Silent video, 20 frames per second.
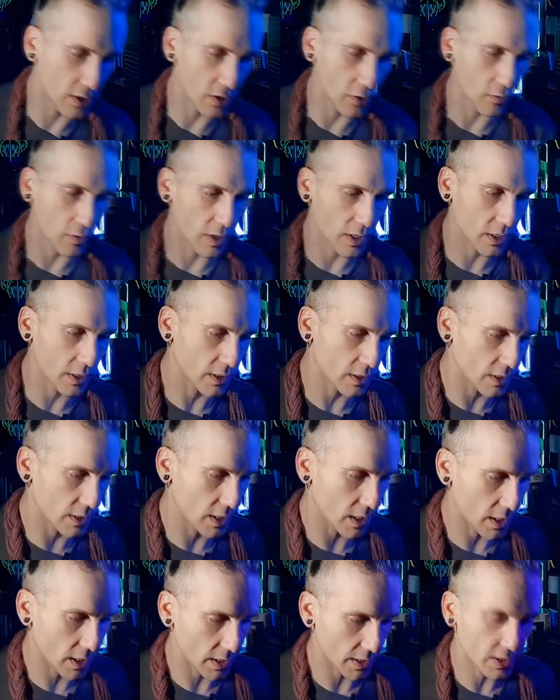know,
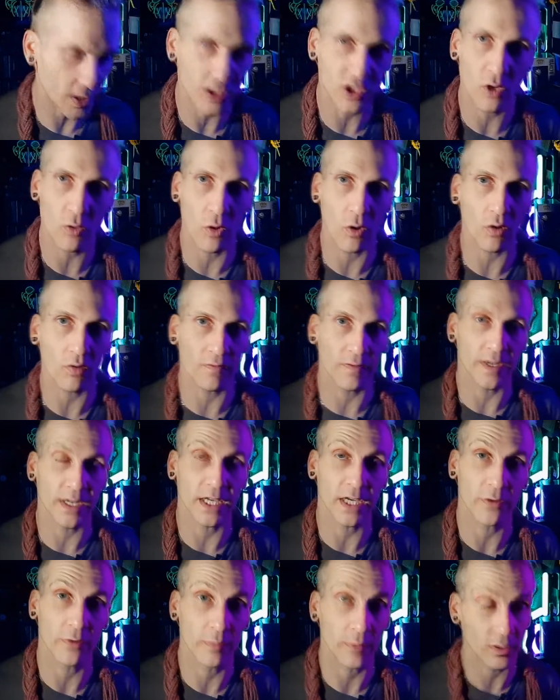I could do a whole
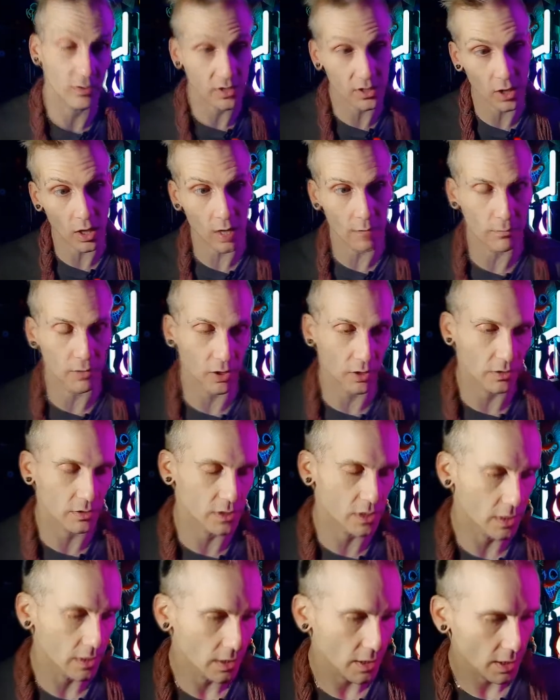video about Scott
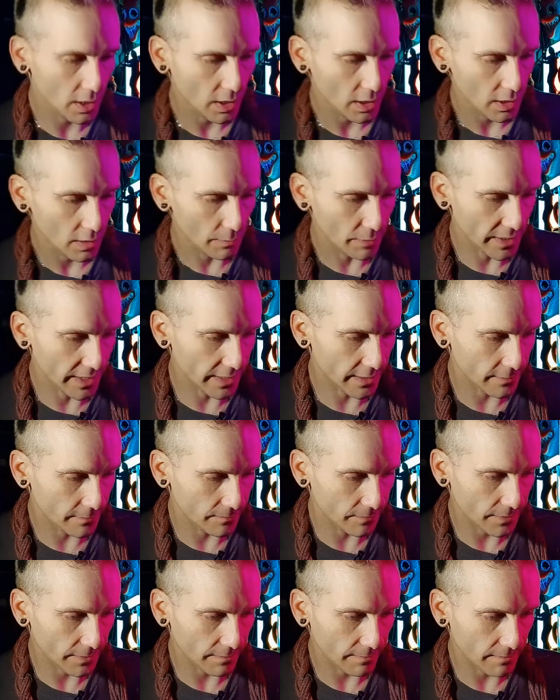Burns, but
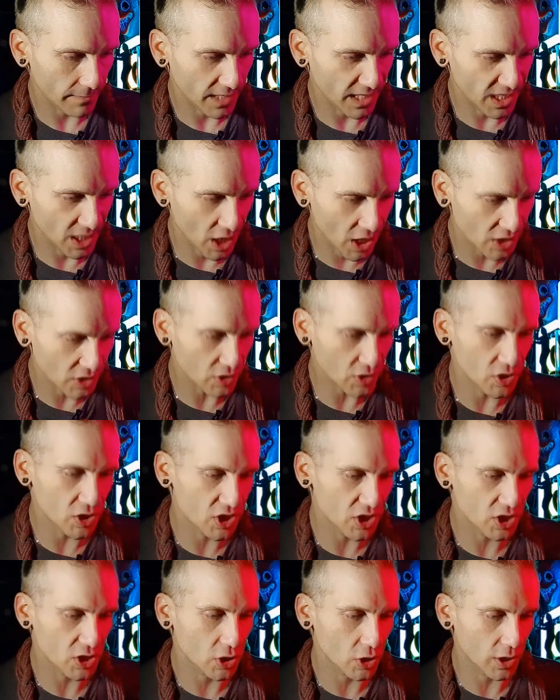he
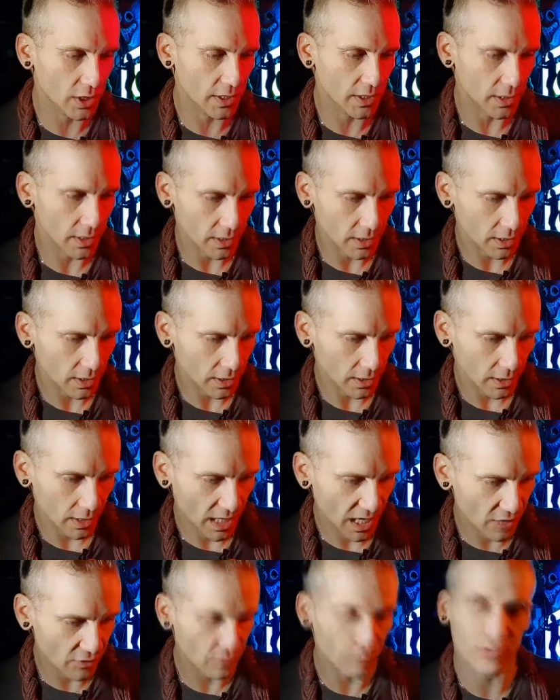understood
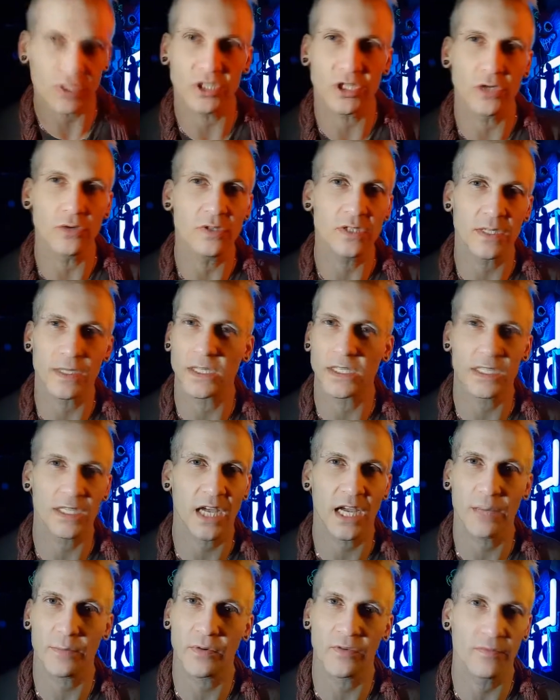how to produce this
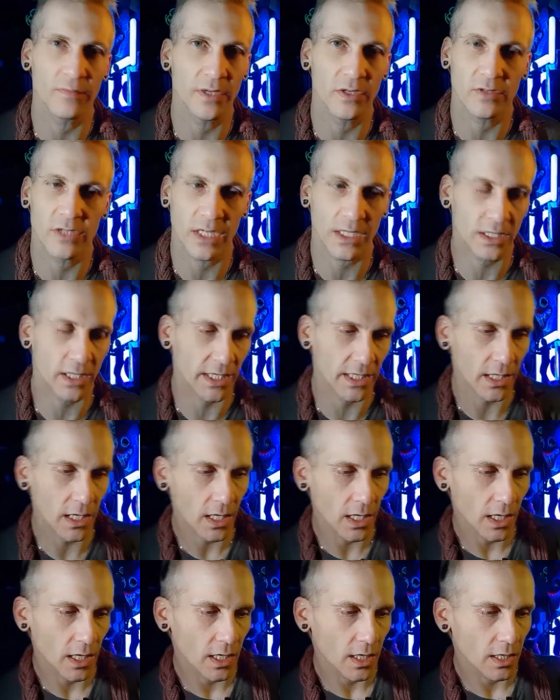type of music. Like,
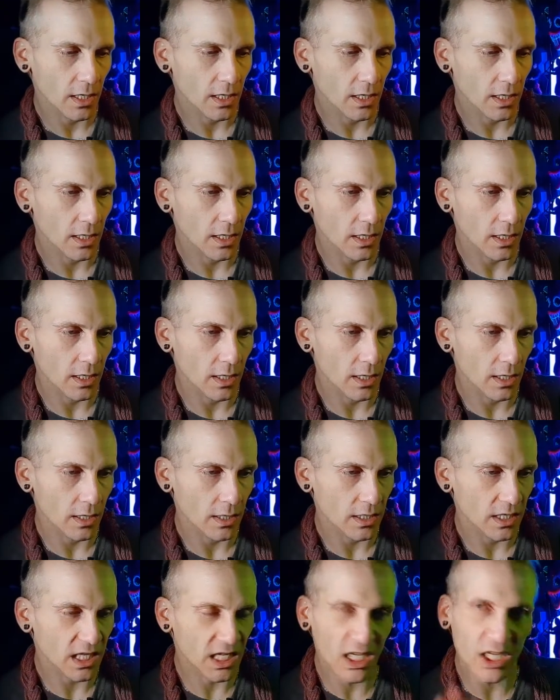
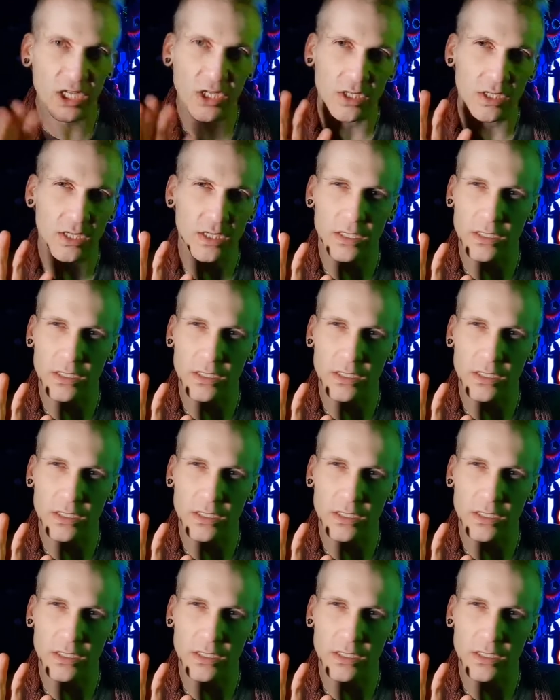he